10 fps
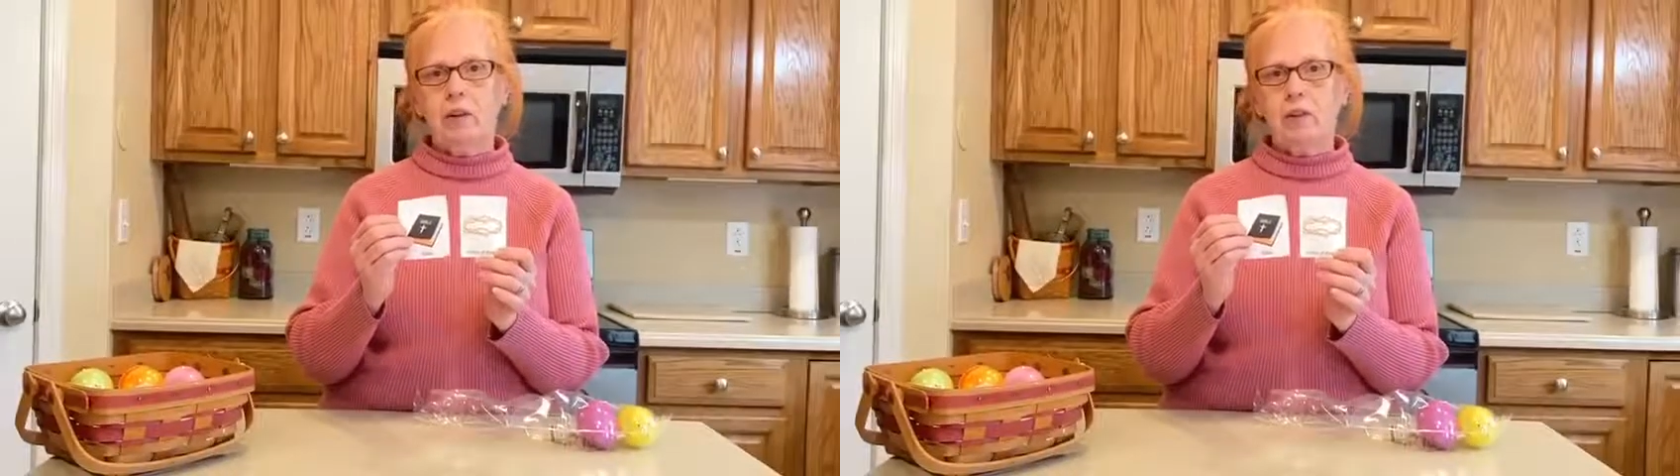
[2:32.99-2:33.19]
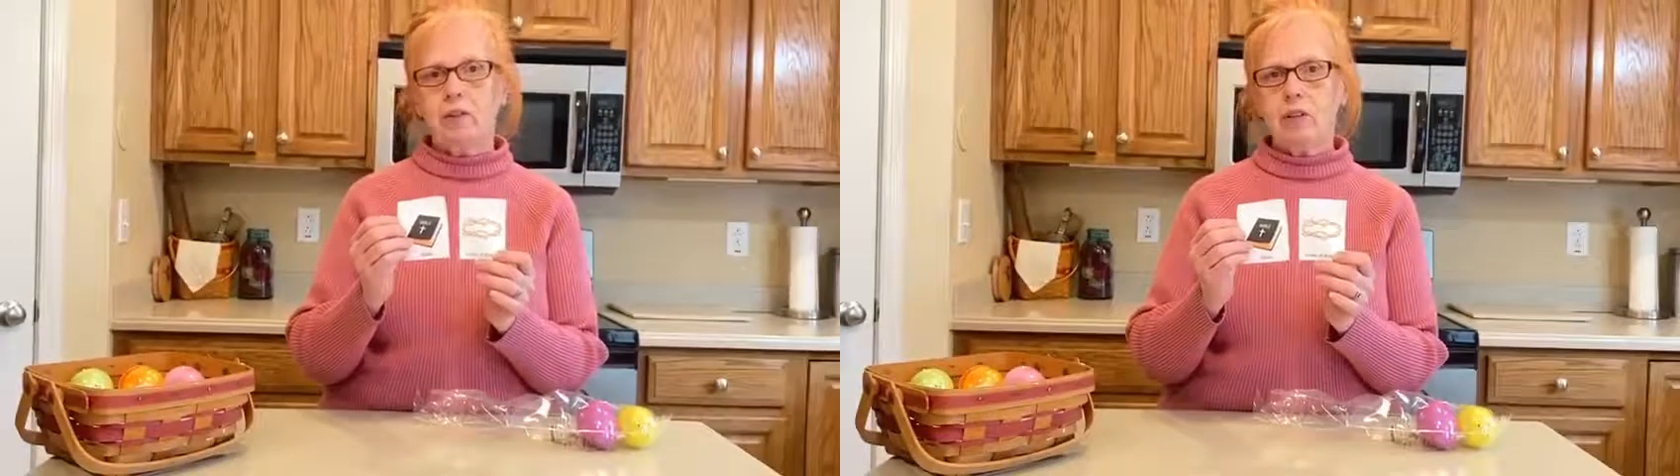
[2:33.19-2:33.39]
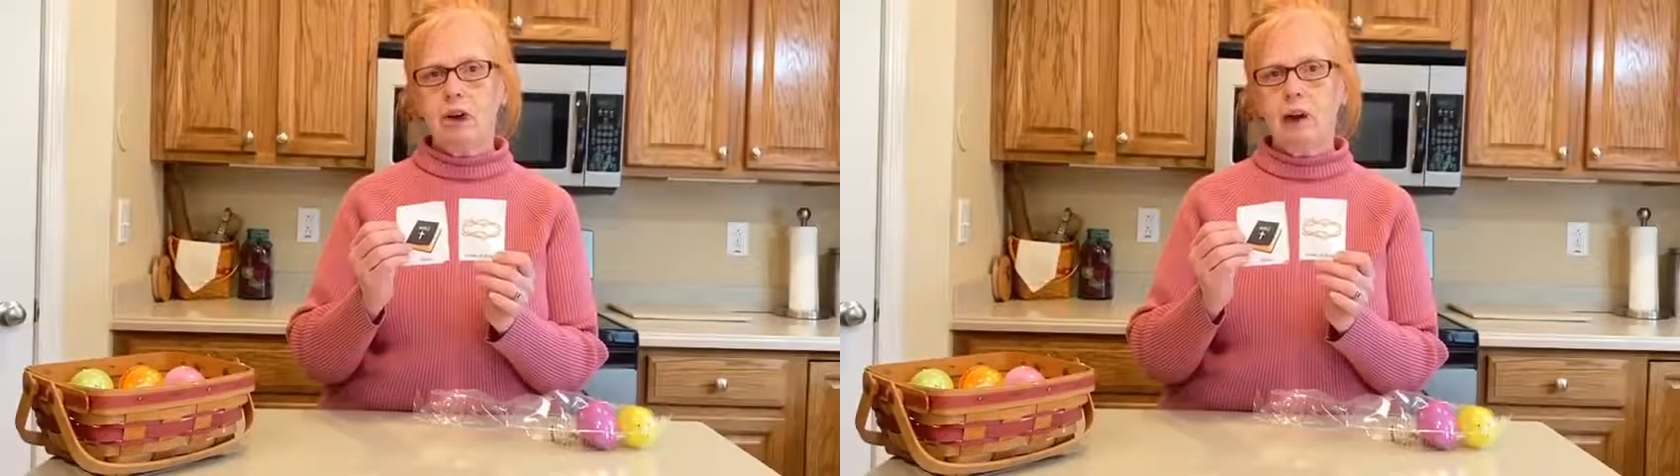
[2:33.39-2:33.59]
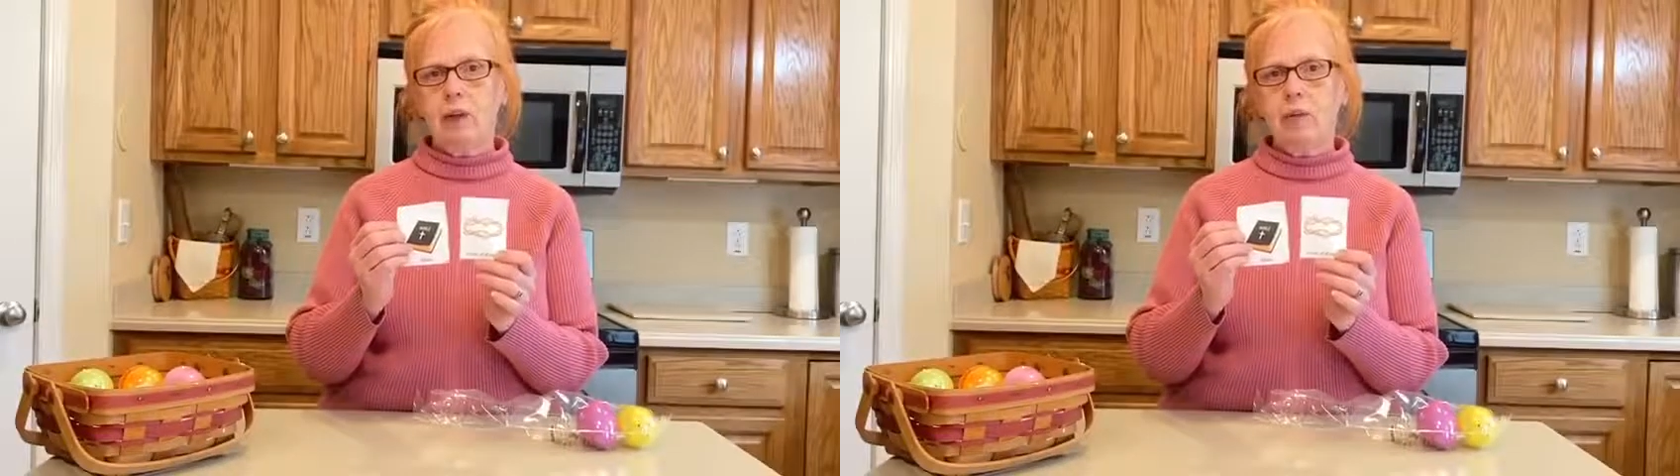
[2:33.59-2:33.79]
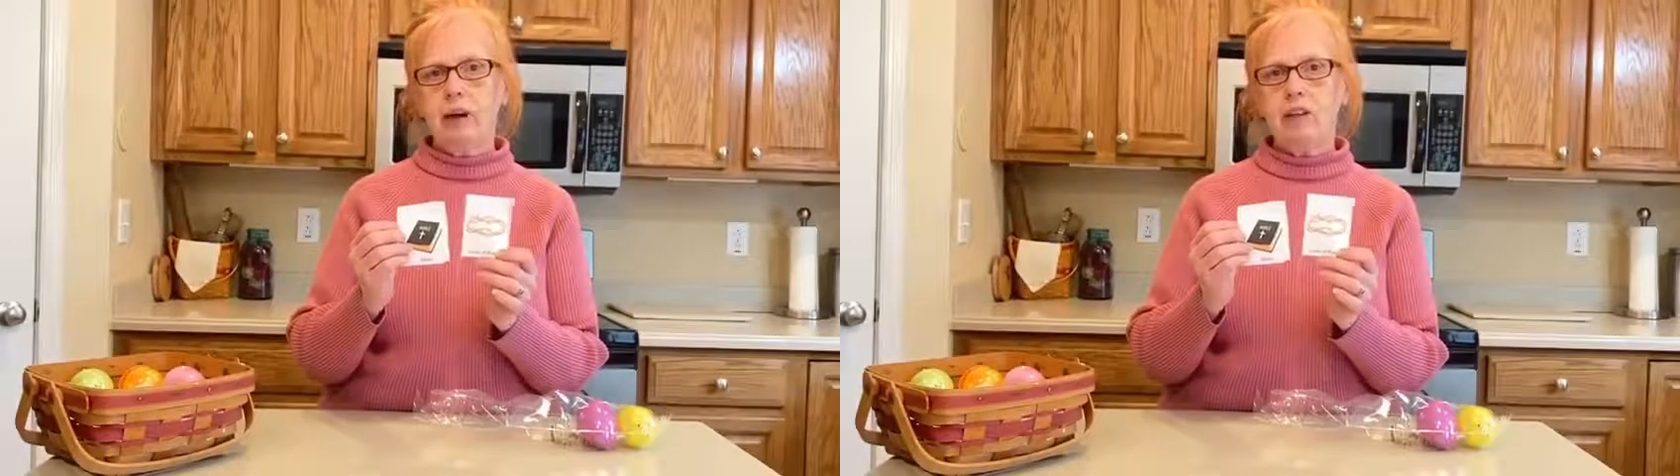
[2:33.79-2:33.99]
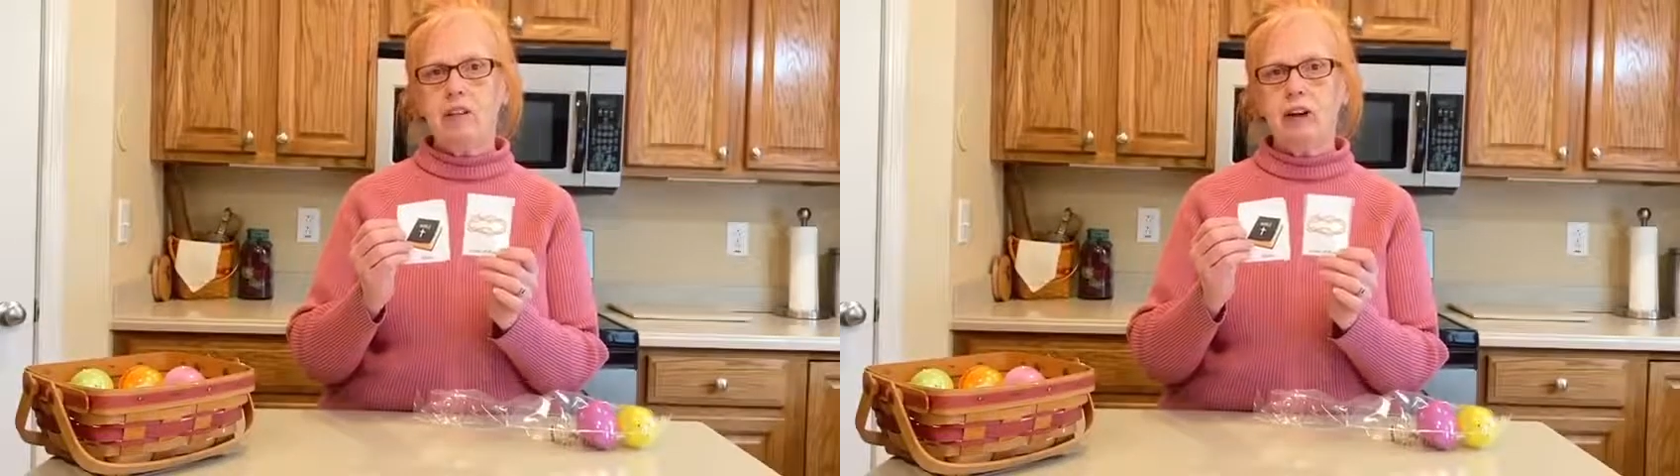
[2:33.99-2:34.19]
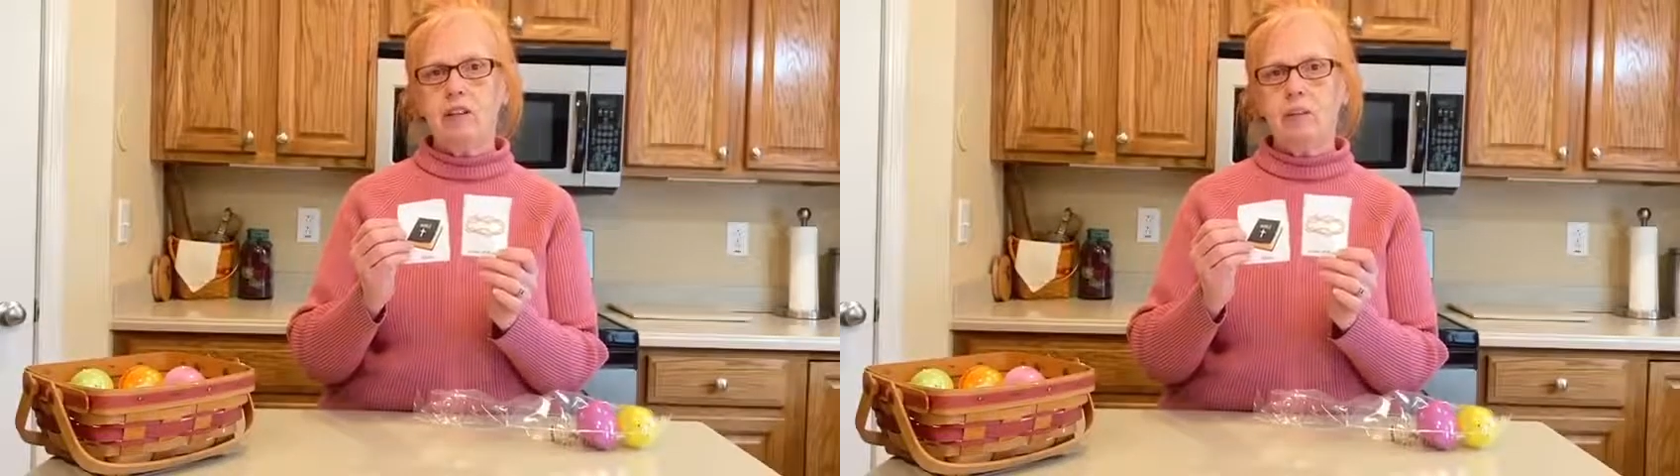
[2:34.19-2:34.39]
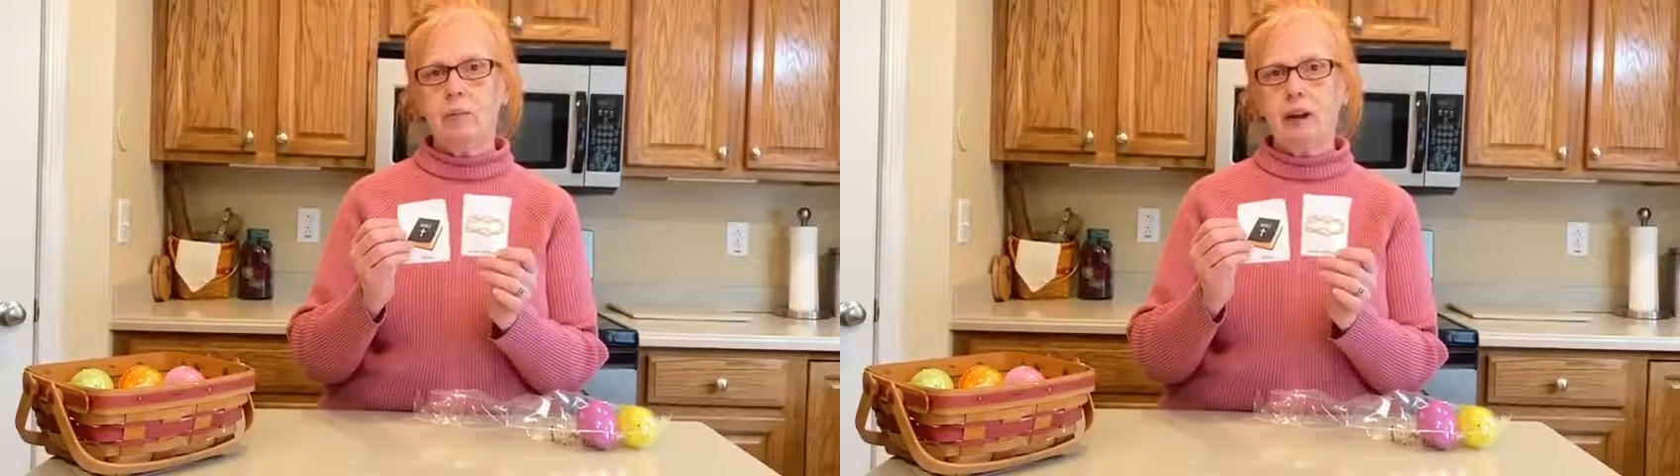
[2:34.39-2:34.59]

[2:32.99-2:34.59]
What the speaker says: that was already talked